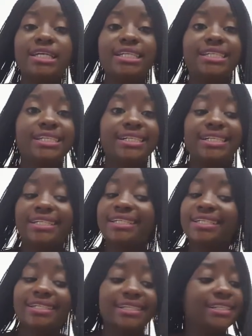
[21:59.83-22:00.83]
hey,
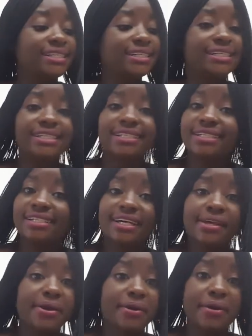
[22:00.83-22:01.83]
yeah, then
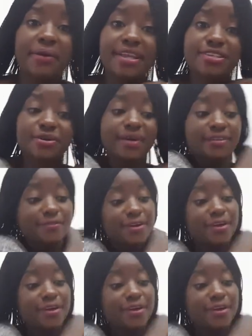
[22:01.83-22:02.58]
I don't know what you want for